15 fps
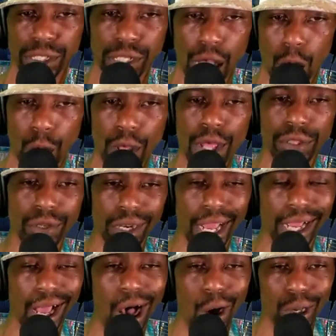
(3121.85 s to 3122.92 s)
No, they're
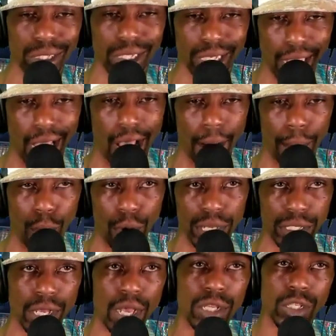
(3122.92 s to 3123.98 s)
like, oh, it's the
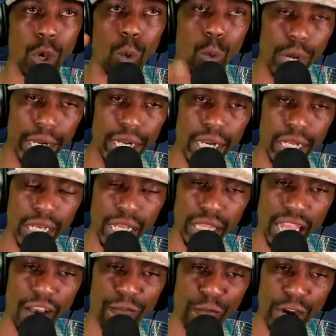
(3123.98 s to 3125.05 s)
Cowboys. So we need to get
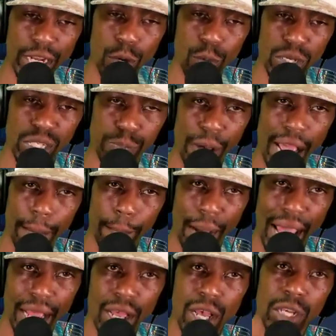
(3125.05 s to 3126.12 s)
that freaking respect
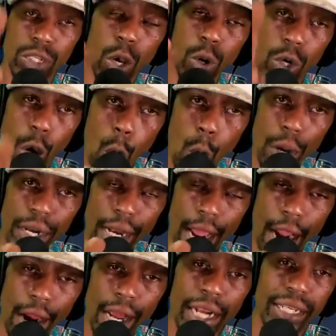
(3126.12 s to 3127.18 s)
back. So go in
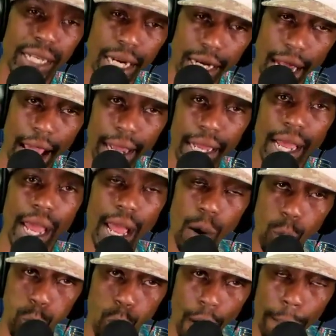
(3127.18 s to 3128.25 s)
there tonight
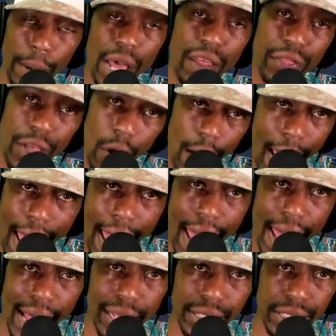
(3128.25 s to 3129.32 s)
and whoop their
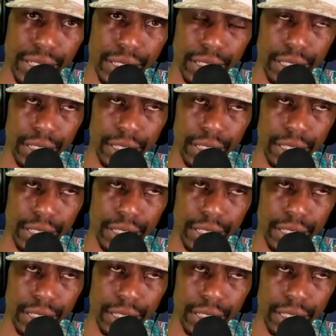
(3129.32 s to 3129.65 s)
ass.